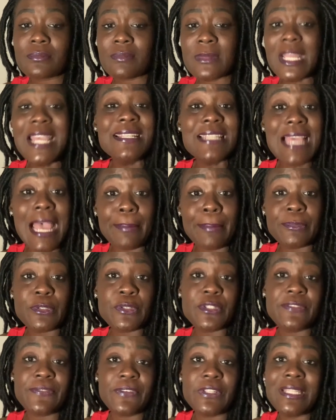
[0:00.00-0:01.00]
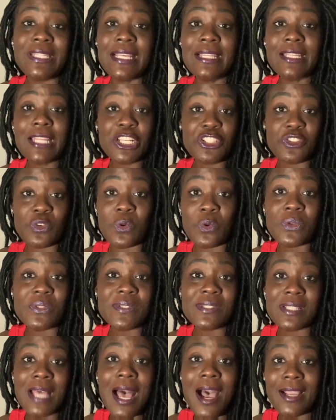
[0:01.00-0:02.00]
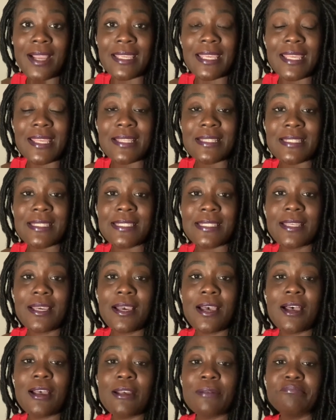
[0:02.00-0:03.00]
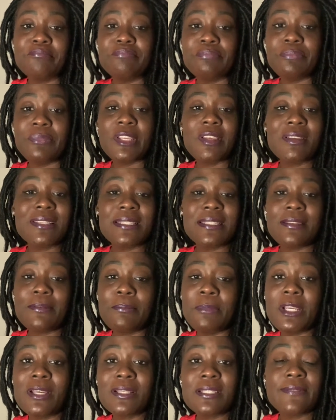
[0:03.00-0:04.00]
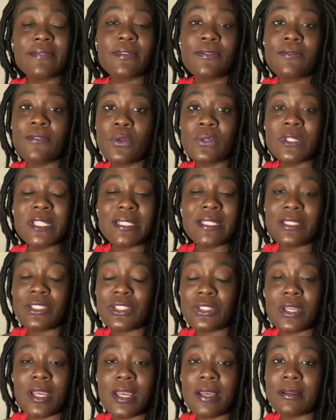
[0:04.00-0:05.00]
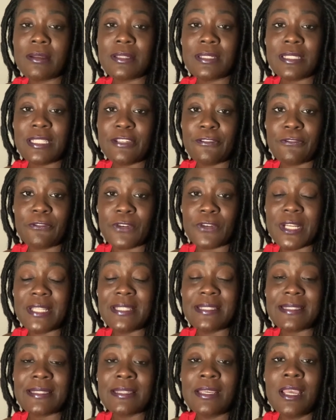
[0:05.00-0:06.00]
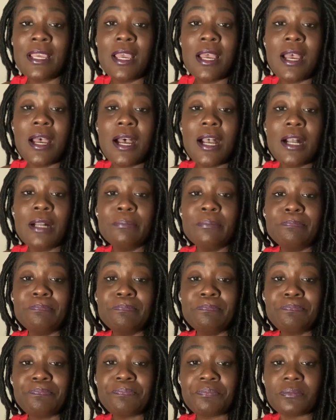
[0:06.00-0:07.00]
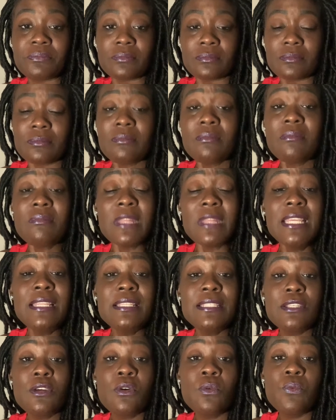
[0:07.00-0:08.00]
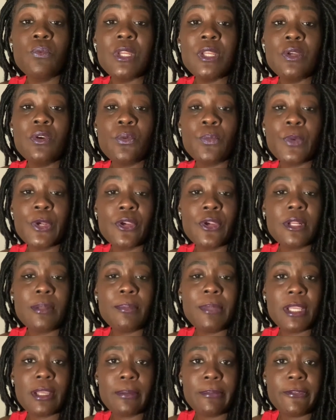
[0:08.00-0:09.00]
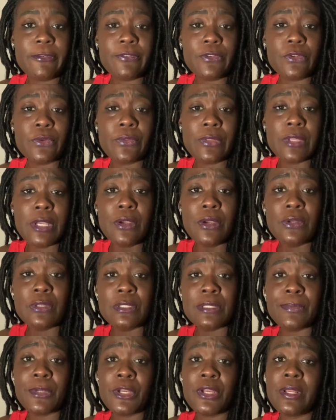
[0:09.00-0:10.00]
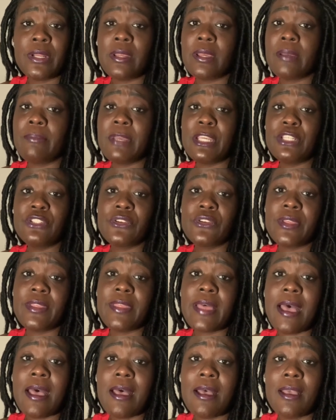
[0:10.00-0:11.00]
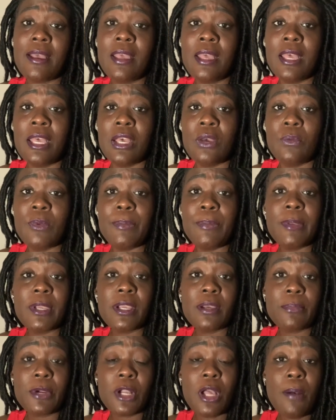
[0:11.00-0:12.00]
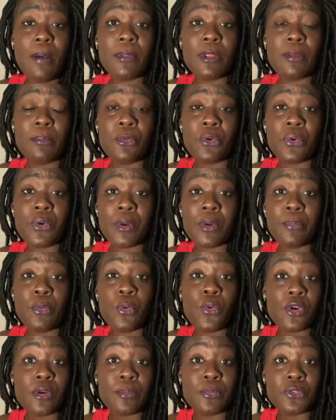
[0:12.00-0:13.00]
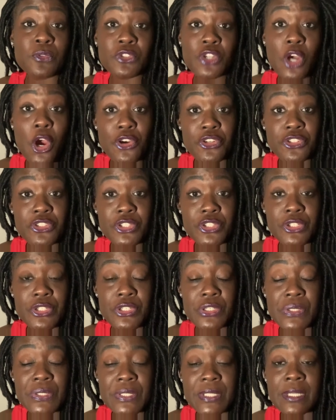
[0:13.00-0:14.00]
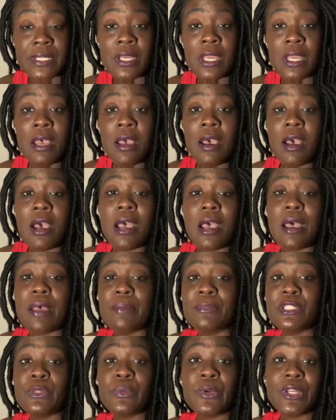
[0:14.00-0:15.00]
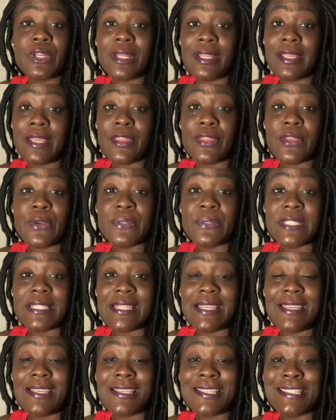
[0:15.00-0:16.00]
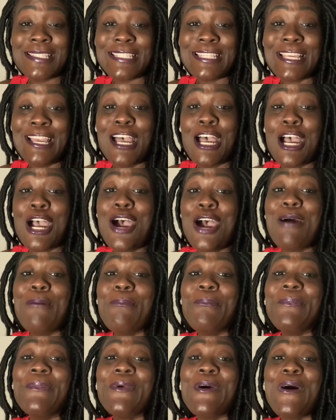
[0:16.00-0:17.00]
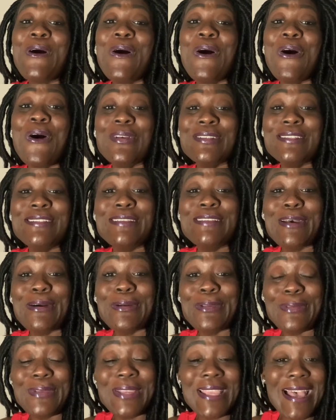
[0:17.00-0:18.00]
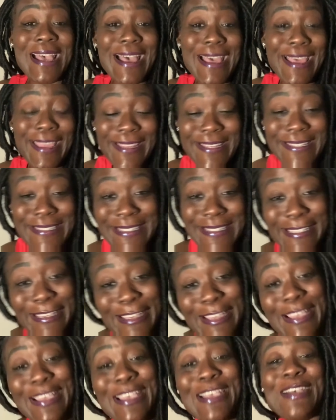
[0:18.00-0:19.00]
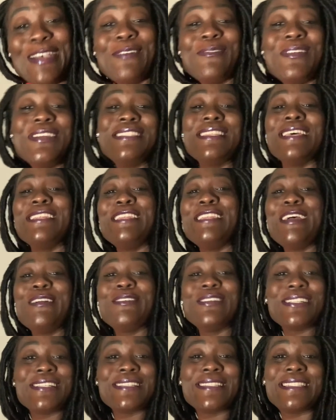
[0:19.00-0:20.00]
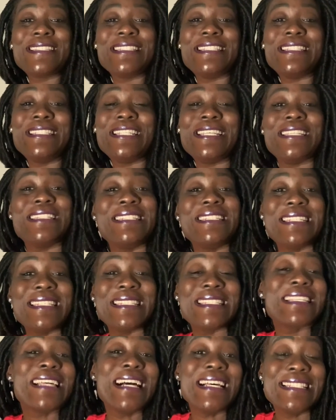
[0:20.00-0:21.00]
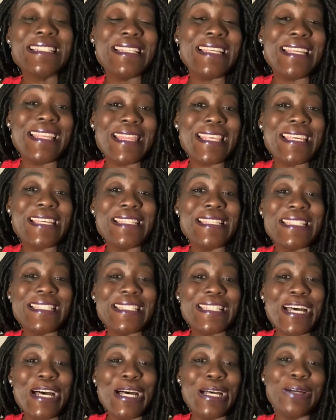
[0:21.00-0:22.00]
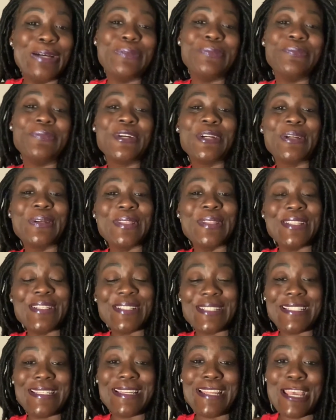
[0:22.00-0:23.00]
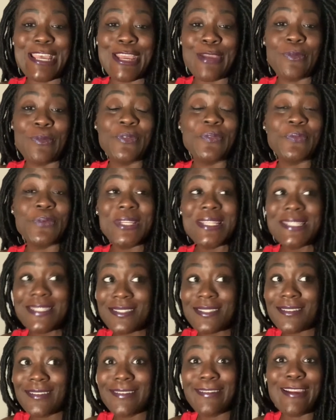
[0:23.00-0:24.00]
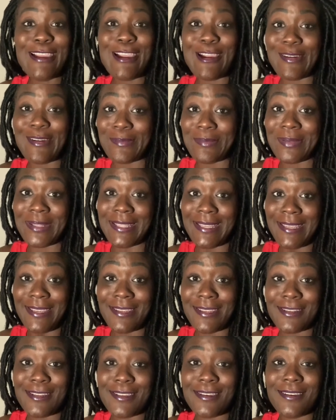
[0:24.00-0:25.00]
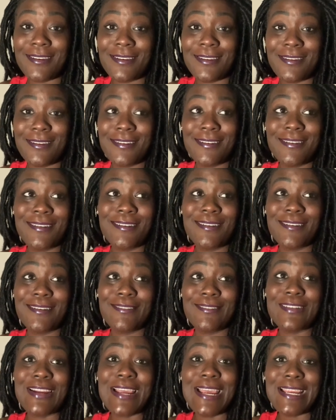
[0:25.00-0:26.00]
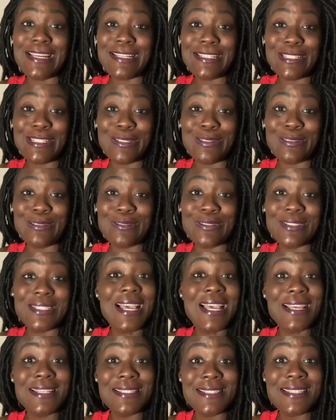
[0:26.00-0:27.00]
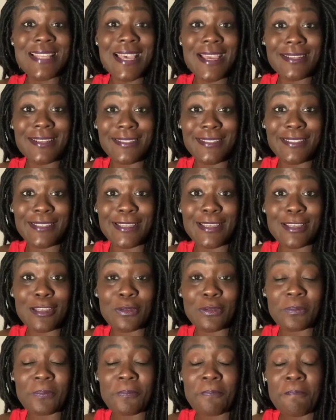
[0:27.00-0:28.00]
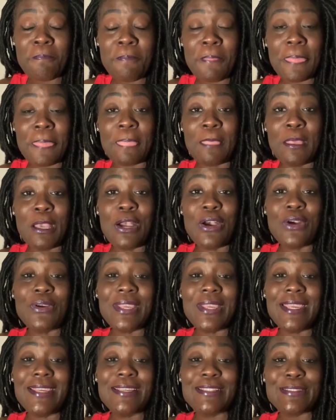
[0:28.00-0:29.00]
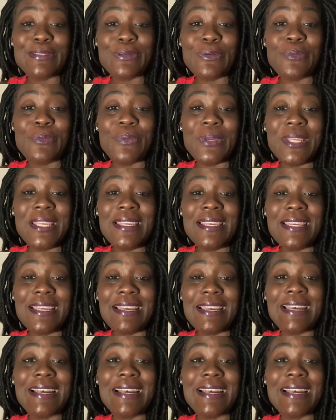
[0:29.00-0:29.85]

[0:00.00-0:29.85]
adapters for the electrical sockets because of the voltage difference. And so we're going to pick up a few of those. We're going to make sure that we pick up a couple more portable chargers. So we're going to get those things. Also, you guys, my son and I were just discussing this earlier today. When we took our plane, right, to Tanzania, okay, so we